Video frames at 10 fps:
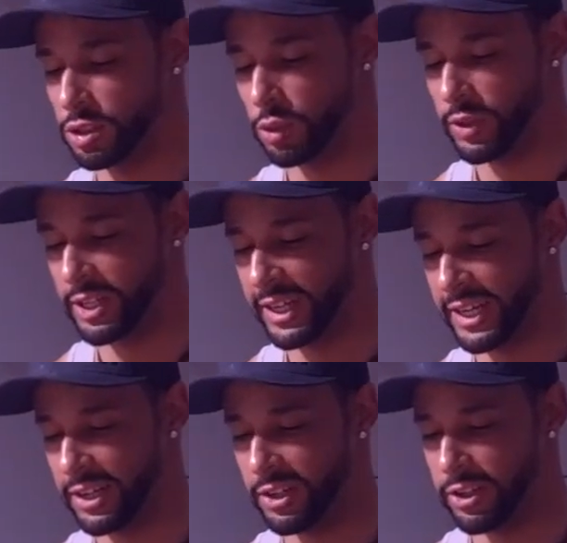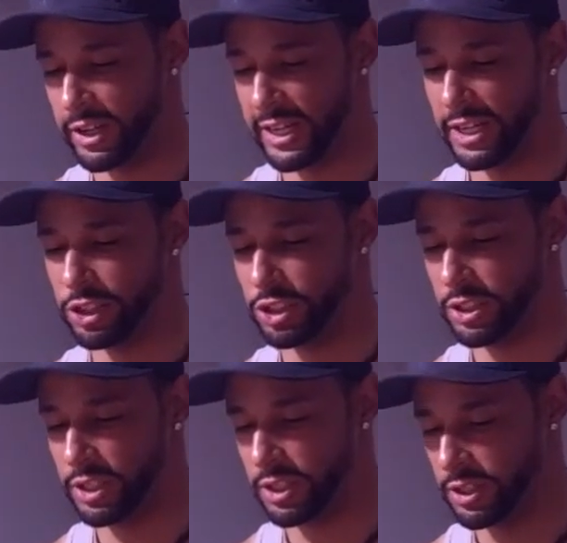So we're going to add another
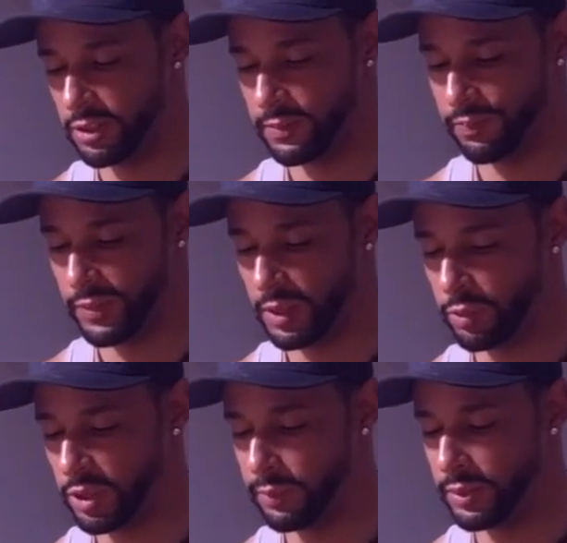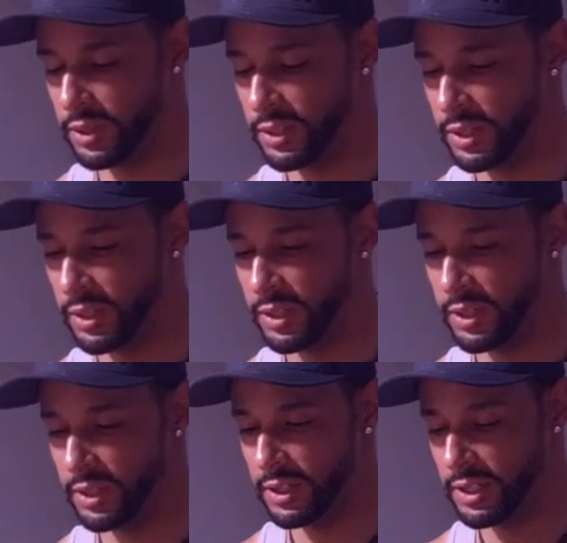action here and we're going to put
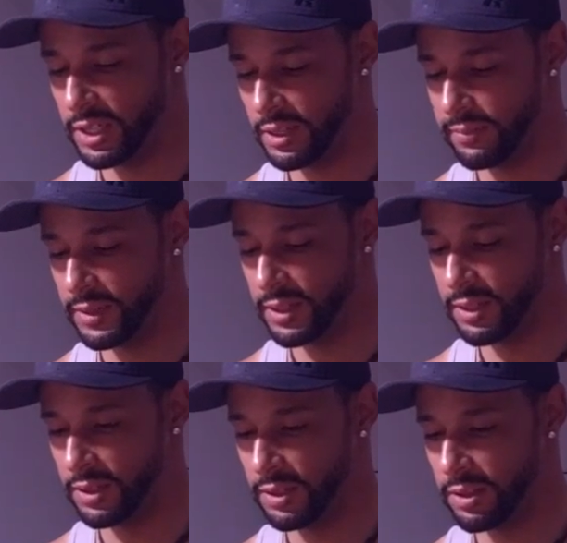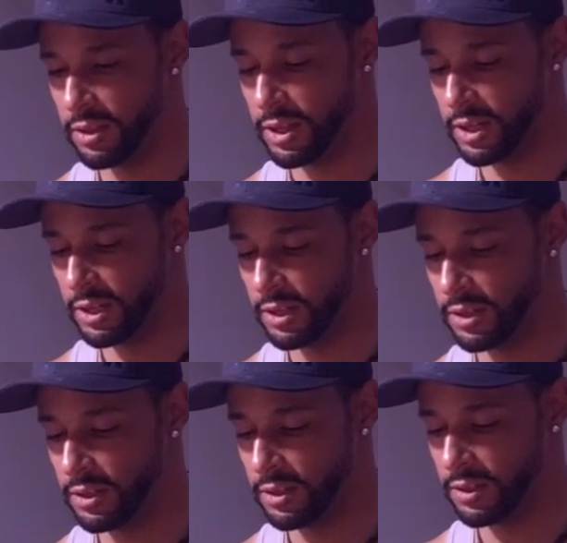dim the
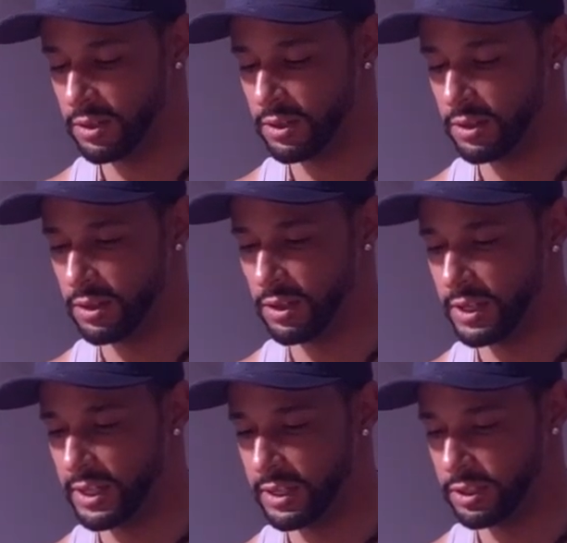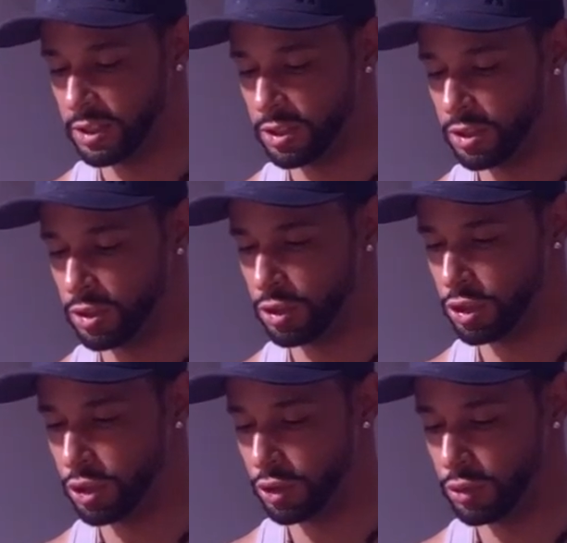lights
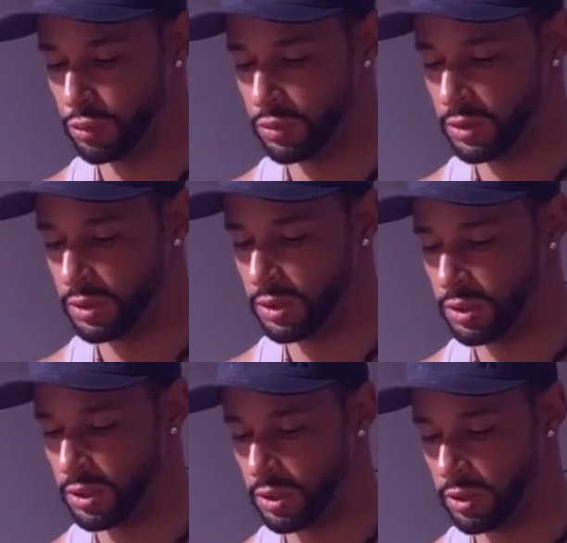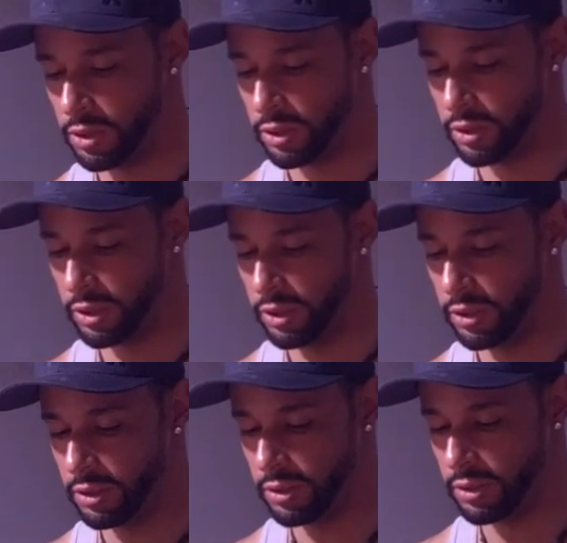to 30%.